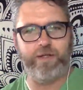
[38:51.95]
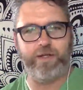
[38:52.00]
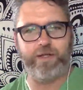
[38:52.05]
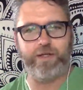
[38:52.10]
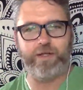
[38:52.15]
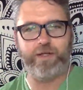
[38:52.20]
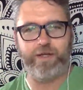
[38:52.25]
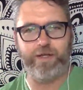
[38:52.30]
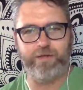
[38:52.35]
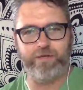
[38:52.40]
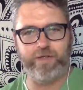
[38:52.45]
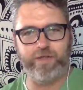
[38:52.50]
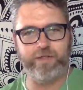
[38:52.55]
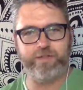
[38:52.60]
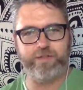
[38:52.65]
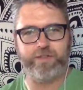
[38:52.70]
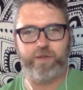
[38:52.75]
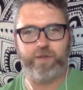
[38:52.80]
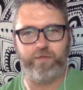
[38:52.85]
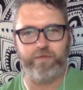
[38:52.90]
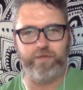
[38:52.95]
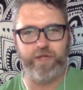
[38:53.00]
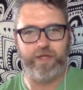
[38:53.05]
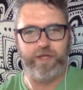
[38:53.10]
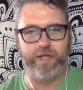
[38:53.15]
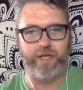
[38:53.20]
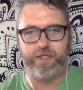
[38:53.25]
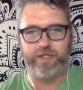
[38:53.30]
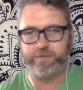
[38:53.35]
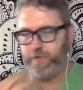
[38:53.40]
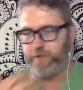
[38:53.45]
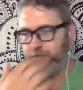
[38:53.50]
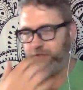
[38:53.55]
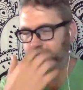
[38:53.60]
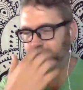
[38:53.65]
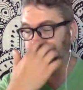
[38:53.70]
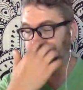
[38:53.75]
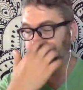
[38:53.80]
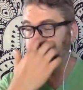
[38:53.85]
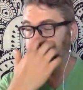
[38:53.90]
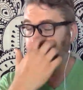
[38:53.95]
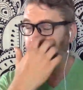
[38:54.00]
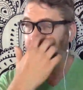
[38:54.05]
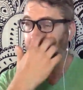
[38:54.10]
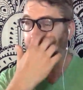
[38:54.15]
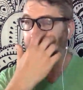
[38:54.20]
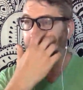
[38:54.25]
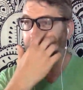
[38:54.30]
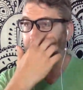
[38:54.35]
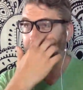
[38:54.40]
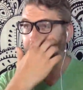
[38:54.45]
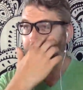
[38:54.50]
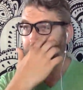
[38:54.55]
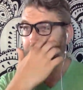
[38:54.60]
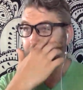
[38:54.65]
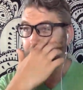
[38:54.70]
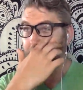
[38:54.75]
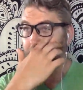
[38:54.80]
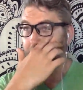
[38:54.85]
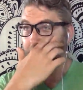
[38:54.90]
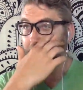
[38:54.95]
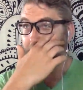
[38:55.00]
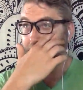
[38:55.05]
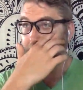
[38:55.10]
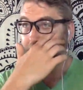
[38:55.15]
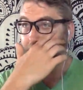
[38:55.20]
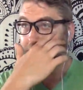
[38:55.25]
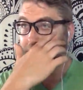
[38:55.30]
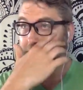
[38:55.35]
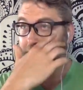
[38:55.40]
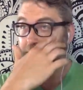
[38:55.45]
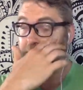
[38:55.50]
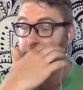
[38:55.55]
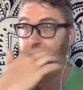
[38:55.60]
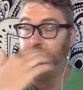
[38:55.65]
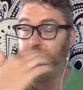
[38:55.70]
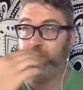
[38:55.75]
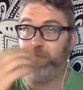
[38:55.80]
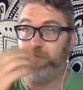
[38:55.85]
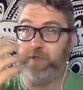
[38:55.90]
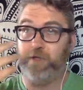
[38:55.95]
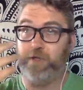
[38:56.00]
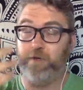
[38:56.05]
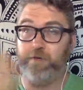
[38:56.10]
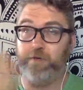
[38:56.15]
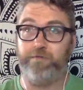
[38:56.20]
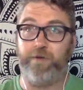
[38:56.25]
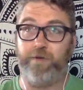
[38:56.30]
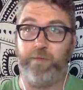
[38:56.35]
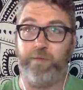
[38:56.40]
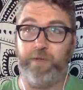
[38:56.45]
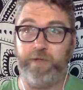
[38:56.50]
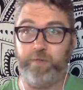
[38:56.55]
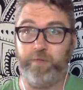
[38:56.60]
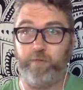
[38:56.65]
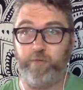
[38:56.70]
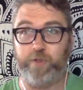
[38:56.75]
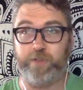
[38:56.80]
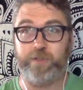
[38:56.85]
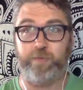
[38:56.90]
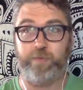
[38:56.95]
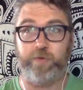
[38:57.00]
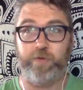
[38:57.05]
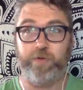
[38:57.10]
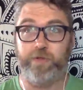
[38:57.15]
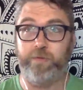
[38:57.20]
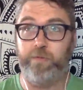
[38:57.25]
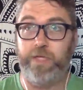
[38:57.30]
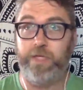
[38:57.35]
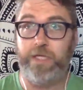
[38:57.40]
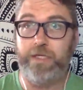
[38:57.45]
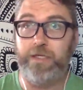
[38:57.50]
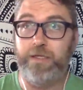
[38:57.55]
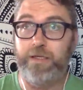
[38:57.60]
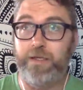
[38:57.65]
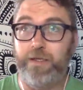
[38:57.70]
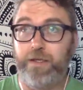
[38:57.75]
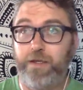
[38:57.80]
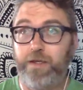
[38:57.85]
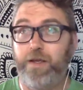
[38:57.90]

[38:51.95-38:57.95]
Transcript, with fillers: Like I kind of get some of that aspect, and and maybe that might be the you know the feminine principle in me,